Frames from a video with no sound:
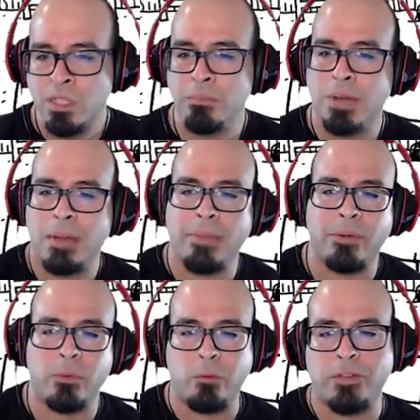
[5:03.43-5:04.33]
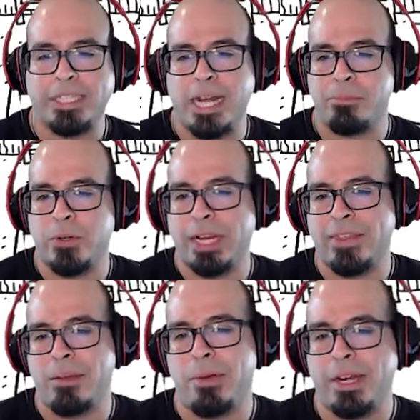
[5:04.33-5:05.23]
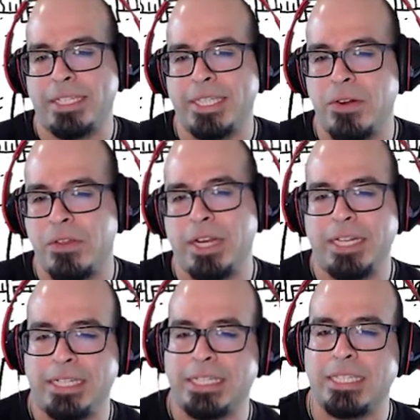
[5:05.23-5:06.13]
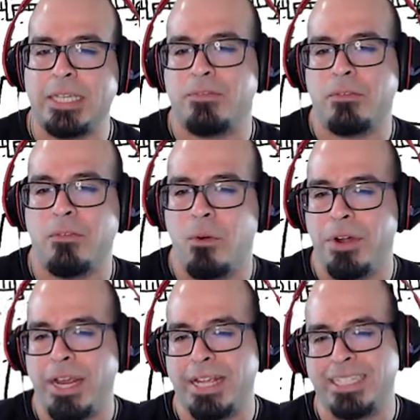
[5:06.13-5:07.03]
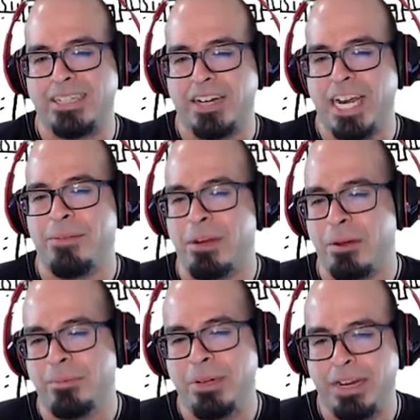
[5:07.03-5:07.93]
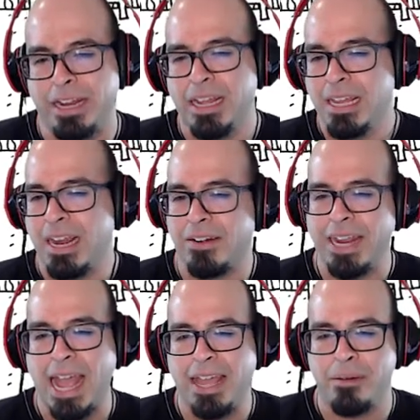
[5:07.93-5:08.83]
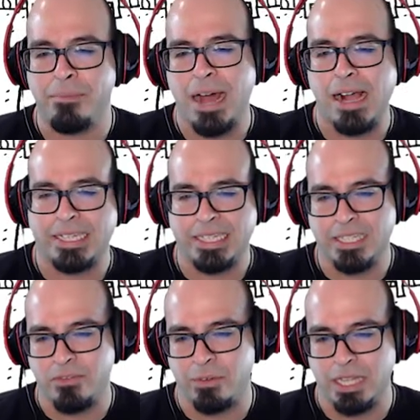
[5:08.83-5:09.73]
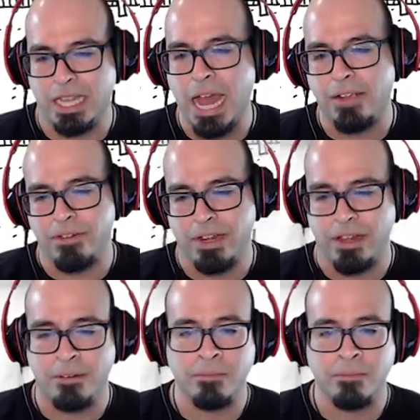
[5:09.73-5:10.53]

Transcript: Mom made Rufus stop drinking that brand of soda that he didn't sleep for 4 days and started yammering about putting our cat in a box to see if he was alive or not.